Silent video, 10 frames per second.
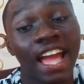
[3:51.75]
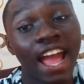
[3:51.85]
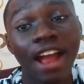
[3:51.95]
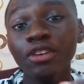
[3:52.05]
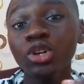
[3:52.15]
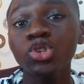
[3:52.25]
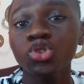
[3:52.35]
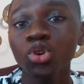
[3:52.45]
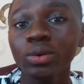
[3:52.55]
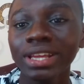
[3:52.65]
Every good
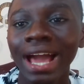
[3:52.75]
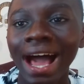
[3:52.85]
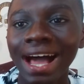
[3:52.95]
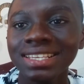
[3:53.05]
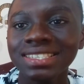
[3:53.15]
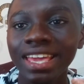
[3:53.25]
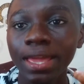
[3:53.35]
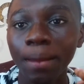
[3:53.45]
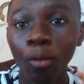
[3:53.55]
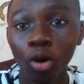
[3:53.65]
story has
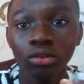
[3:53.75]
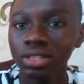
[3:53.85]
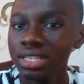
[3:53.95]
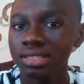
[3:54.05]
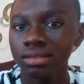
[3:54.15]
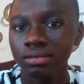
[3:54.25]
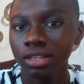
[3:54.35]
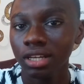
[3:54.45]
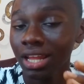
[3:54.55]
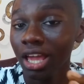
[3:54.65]
a moral lesson,
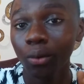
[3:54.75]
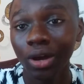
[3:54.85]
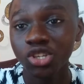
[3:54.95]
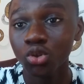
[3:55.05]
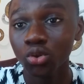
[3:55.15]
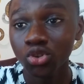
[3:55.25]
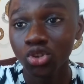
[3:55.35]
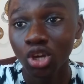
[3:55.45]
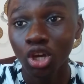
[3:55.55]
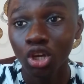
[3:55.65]
likewise yours.
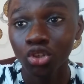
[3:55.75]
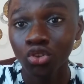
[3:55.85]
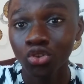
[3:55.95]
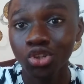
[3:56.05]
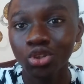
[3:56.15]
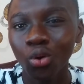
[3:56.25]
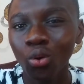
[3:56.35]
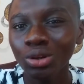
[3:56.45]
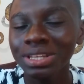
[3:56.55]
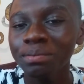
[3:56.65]
You should
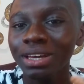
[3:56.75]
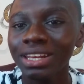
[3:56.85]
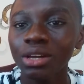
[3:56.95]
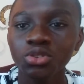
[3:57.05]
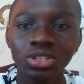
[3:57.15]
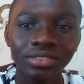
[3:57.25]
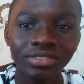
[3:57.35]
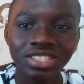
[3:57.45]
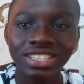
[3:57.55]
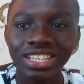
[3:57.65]
only be allowed to leave the
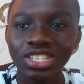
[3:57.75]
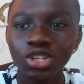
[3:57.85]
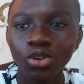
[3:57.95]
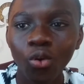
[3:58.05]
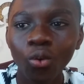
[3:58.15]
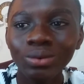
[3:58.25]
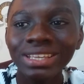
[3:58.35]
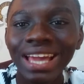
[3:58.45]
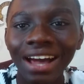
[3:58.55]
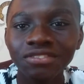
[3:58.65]
stage only
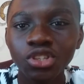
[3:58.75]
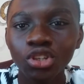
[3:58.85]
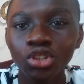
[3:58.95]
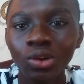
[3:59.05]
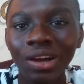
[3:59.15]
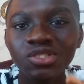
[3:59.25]
after you have